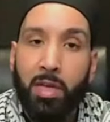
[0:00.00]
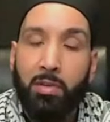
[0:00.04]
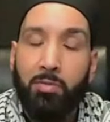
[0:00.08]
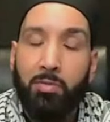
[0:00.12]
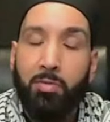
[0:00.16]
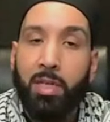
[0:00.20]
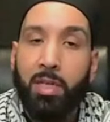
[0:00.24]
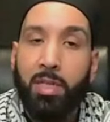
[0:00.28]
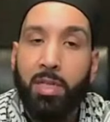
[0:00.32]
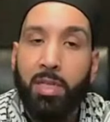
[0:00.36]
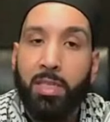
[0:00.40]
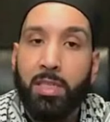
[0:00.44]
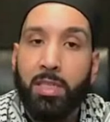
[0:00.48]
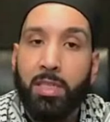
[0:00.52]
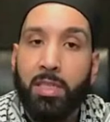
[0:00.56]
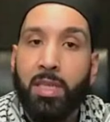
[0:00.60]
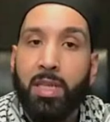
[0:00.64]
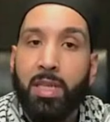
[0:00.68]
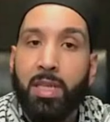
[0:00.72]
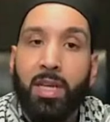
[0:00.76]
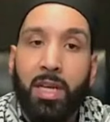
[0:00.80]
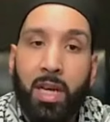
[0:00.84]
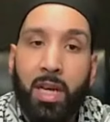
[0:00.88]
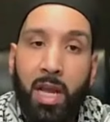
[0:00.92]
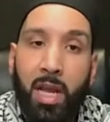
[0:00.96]
When it's
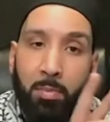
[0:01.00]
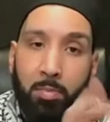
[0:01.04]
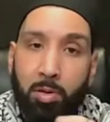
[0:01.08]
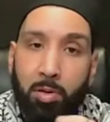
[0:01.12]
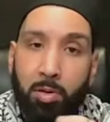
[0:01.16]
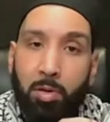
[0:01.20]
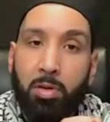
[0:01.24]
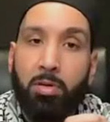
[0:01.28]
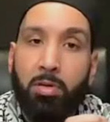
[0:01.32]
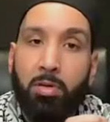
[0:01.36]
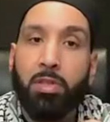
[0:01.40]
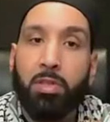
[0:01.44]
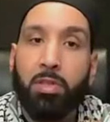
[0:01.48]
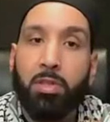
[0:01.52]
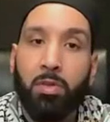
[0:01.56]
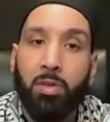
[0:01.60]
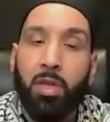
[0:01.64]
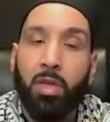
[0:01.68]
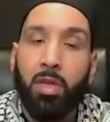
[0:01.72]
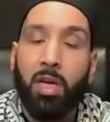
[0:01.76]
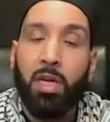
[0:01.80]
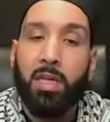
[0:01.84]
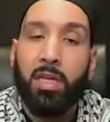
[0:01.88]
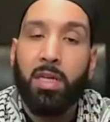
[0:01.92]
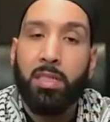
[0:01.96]
not personal
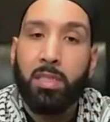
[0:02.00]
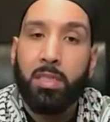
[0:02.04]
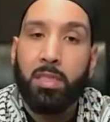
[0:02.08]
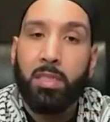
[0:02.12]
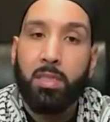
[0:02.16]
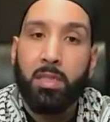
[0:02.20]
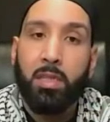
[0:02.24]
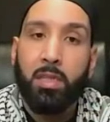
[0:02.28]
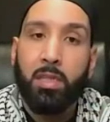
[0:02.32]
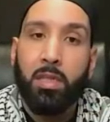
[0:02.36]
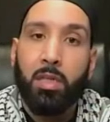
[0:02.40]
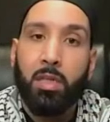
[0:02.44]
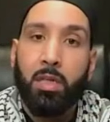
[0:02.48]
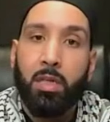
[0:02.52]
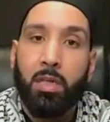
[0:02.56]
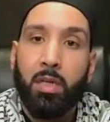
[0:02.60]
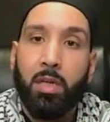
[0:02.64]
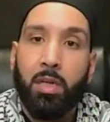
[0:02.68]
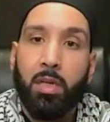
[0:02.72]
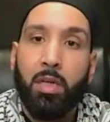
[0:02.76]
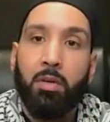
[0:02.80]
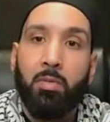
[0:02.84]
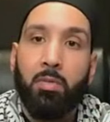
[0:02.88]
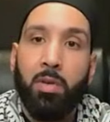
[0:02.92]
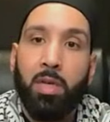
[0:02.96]
loss,
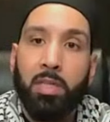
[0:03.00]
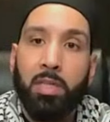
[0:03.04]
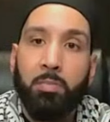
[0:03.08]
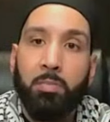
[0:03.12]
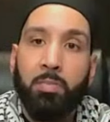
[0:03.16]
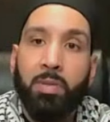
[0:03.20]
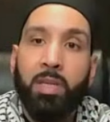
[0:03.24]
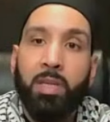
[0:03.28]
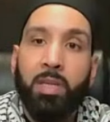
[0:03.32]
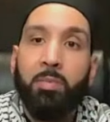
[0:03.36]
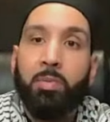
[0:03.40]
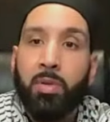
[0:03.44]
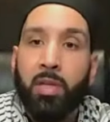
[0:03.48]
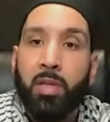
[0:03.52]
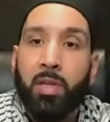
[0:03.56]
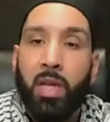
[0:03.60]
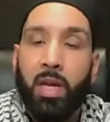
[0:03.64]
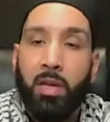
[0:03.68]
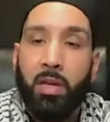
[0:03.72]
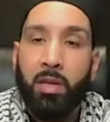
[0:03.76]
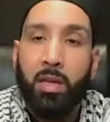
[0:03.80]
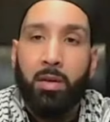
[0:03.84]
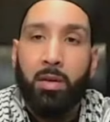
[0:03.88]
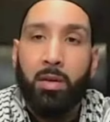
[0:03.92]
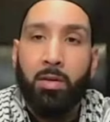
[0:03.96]
when it's people that
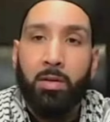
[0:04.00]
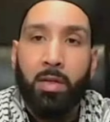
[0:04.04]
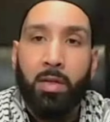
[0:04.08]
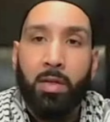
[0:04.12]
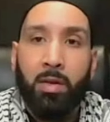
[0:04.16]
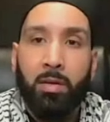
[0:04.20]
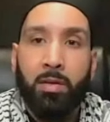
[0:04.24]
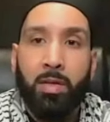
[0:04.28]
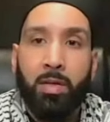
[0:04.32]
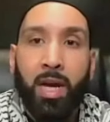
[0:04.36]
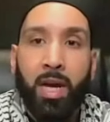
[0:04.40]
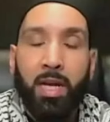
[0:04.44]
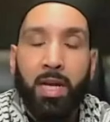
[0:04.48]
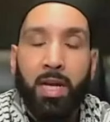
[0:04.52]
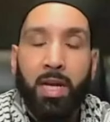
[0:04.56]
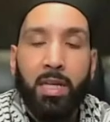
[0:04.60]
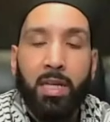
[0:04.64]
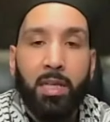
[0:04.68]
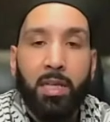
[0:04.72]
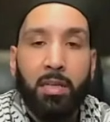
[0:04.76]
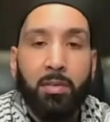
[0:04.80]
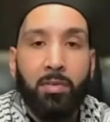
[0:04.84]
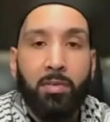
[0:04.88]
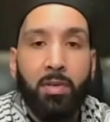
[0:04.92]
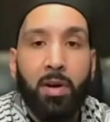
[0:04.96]
are dying
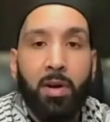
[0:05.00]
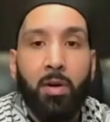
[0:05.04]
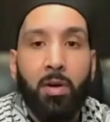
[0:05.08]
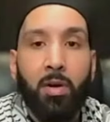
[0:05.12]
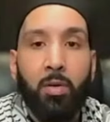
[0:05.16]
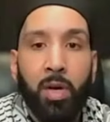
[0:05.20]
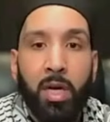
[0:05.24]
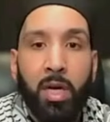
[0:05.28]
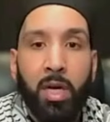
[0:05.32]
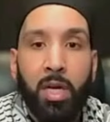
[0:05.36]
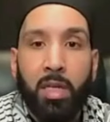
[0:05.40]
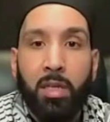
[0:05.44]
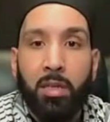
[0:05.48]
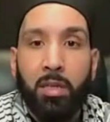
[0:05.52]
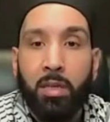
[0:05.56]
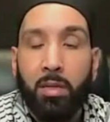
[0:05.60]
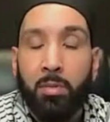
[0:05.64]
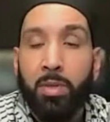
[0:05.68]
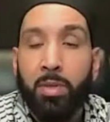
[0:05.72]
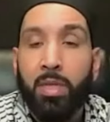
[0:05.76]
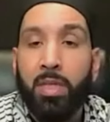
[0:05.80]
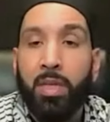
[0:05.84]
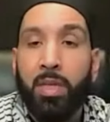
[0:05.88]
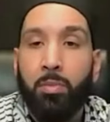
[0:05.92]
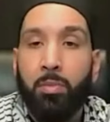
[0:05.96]
far away, that are
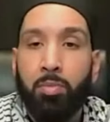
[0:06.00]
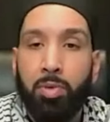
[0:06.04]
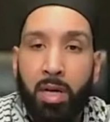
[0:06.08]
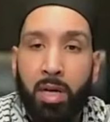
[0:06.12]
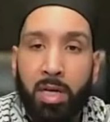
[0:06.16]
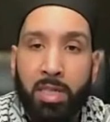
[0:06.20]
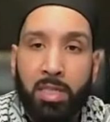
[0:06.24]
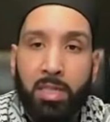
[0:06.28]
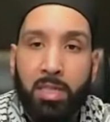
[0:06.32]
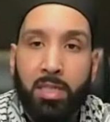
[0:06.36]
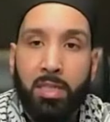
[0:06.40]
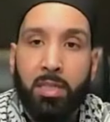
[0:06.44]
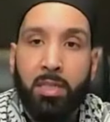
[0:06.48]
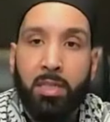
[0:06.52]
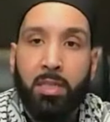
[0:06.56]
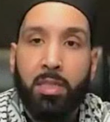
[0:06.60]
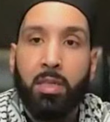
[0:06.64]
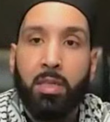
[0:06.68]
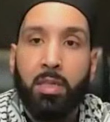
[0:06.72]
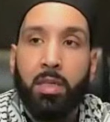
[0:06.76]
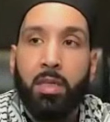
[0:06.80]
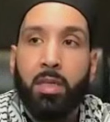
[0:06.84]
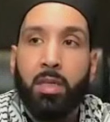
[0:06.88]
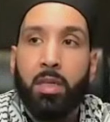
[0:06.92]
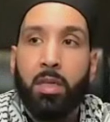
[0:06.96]
being oppressed,
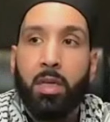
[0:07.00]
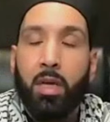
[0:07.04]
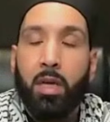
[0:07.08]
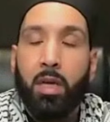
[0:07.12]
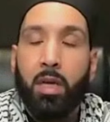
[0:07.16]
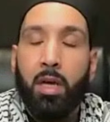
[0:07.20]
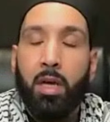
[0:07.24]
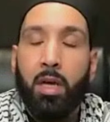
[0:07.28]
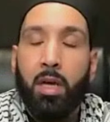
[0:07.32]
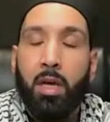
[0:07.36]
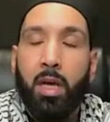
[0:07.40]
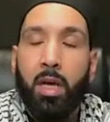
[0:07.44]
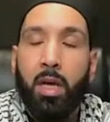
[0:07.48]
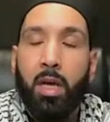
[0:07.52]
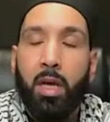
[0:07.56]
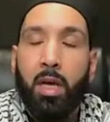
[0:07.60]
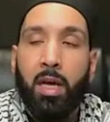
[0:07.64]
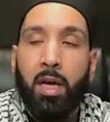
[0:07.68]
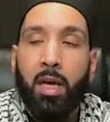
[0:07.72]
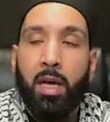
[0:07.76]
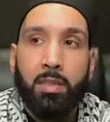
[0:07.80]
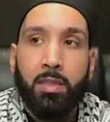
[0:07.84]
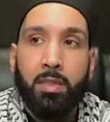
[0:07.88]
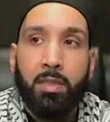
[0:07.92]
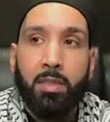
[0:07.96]
and
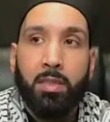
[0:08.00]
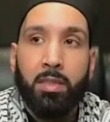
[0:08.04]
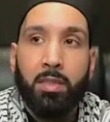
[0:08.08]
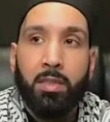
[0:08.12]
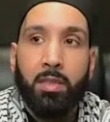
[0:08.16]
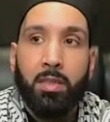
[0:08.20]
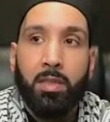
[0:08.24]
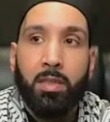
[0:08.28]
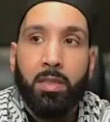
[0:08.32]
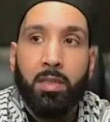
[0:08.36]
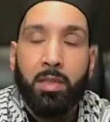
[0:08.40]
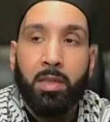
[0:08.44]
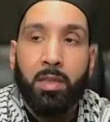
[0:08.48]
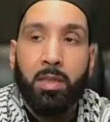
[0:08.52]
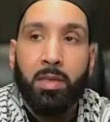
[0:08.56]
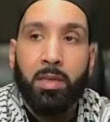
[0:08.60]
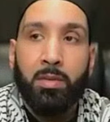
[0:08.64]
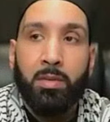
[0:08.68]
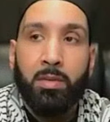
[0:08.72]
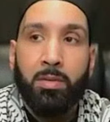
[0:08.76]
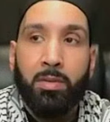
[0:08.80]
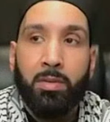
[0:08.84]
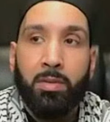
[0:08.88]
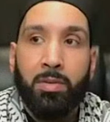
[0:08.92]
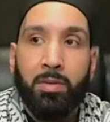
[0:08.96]

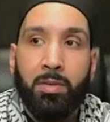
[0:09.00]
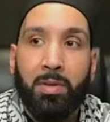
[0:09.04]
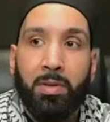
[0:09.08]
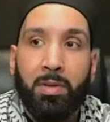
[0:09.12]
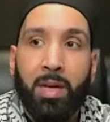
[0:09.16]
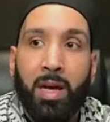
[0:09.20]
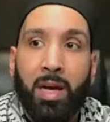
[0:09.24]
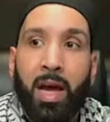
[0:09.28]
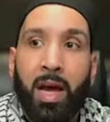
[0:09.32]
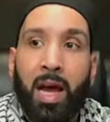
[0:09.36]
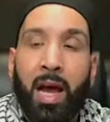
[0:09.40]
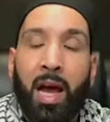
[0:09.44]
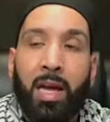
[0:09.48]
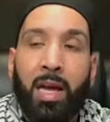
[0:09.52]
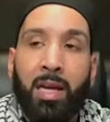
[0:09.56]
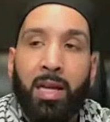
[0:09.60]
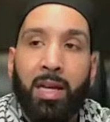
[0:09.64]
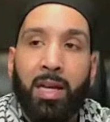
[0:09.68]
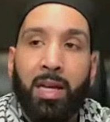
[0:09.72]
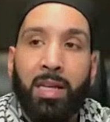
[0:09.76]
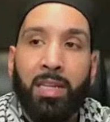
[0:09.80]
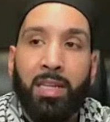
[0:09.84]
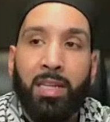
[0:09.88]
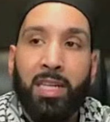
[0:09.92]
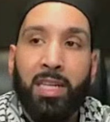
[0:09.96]

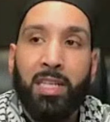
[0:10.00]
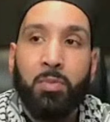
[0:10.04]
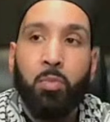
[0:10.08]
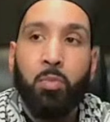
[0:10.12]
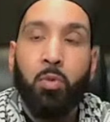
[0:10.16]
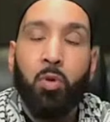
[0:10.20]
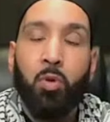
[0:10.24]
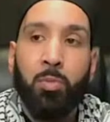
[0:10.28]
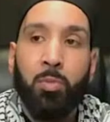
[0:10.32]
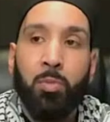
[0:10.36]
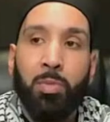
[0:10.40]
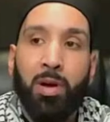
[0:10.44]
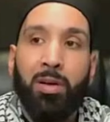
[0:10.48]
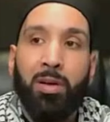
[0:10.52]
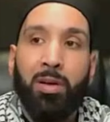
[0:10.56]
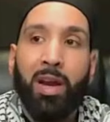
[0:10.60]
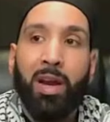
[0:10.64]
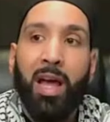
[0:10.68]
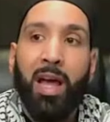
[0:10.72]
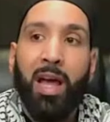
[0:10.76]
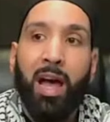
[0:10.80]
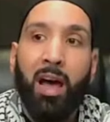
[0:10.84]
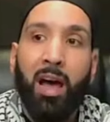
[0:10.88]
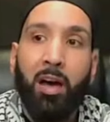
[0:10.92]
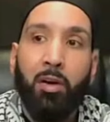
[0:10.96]
it's more about
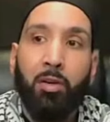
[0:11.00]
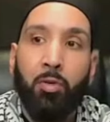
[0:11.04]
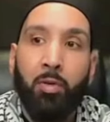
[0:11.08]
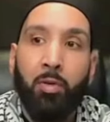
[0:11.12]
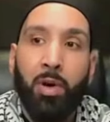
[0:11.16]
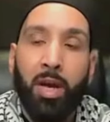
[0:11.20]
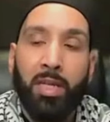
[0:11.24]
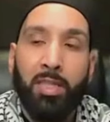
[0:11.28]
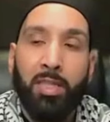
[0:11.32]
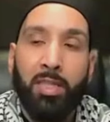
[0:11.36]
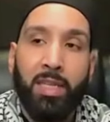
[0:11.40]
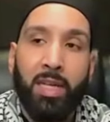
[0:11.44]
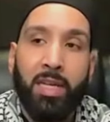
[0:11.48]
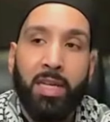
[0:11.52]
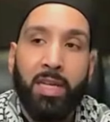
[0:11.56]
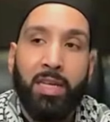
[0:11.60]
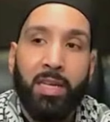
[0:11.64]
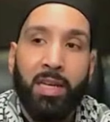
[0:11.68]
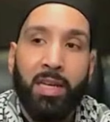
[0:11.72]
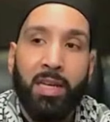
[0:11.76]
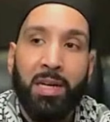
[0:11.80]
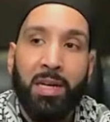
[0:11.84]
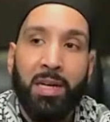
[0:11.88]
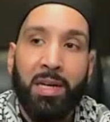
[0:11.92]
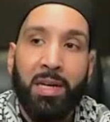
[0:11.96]
how do I take
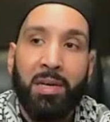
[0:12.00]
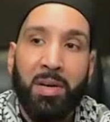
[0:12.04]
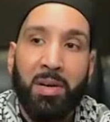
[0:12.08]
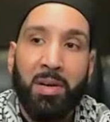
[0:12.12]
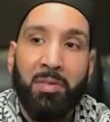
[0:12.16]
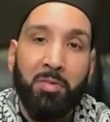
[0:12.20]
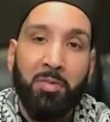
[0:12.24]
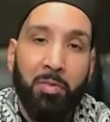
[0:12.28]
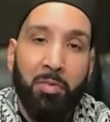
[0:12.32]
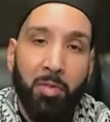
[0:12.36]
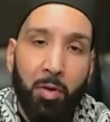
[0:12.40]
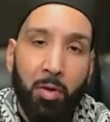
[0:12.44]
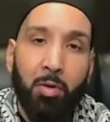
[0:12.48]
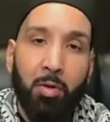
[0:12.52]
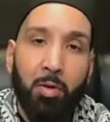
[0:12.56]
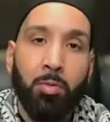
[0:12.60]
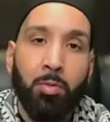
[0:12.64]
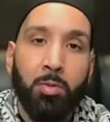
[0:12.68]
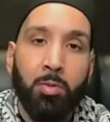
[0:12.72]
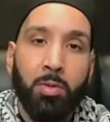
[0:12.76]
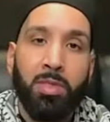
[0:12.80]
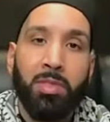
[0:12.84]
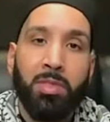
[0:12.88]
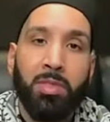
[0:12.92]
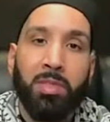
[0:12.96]
care of
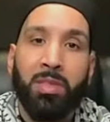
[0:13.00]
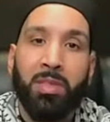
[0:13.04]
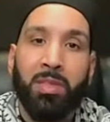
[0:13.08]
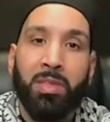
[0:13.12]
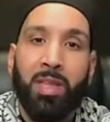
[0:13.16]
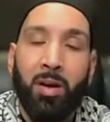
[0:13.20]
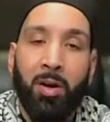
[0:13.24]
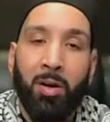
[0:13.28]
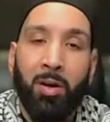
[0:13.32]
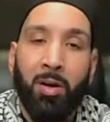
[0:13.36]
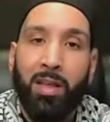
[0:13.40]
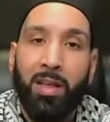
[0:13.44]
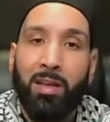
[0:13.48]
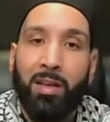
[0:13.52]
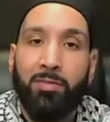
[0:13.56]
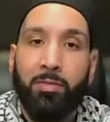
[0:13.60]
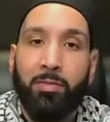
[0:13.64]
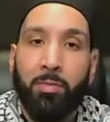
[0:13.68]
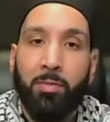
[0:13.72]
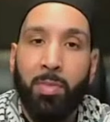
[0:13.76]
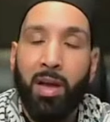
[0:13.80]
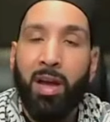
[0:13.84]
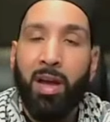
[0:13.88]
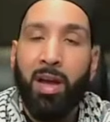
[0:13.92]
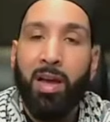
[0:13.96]
those that are left
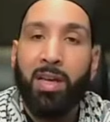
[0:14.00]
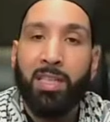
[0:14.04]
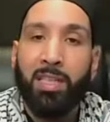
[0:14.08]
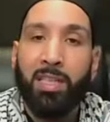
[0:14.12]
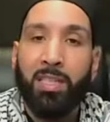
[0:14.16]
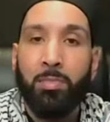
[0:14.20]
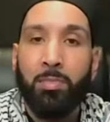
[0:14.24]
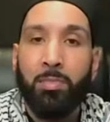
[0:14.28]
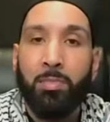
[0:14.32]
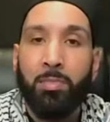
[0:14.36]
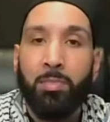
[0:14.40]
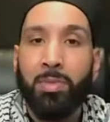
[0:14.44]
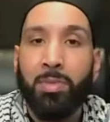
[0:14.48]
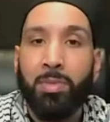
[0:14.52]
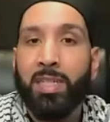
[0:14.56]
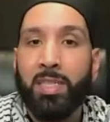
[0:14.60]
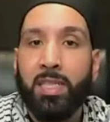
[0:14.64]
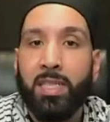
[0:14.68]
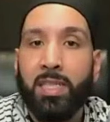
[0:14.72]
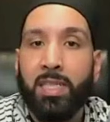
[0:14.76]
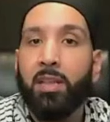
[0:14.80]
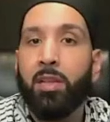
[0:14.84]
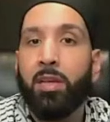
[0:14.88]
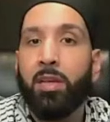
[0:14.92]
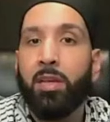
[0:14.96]
behind because they
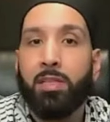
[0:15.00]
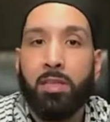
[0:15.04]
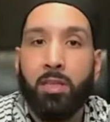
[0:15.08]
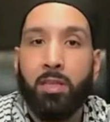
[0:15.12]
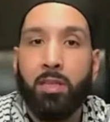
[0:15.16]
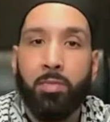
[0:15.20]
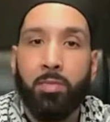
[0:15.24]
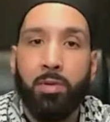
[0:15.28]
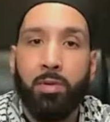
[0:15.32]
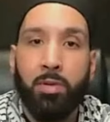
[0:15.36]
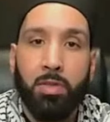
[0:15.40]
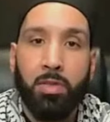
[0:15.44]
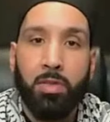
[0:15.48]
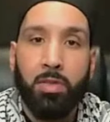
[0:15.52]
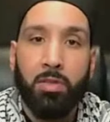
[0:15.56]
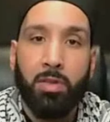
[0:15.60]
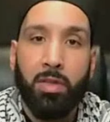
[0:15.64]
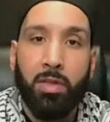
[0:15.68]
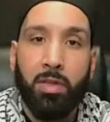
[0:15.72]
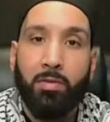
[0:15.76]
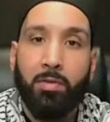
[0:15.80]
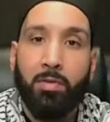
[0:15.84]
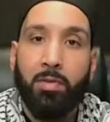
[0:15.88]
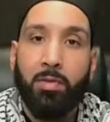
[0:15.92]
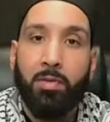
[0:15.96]
lost their personal
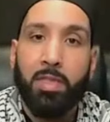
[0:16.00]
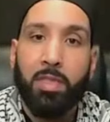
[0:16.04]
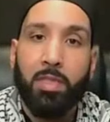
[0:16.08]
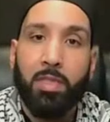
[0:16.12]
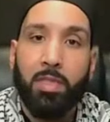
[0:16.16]
loved ones